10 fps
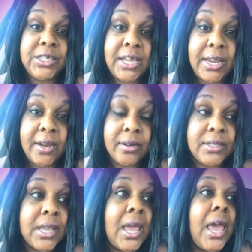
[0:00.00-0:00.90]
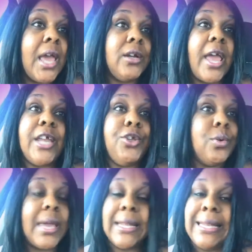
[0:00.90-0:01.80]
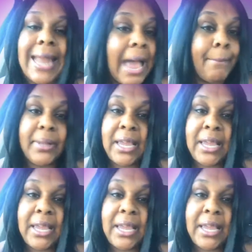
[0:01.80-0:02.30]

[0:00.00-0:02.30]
years, and you cannot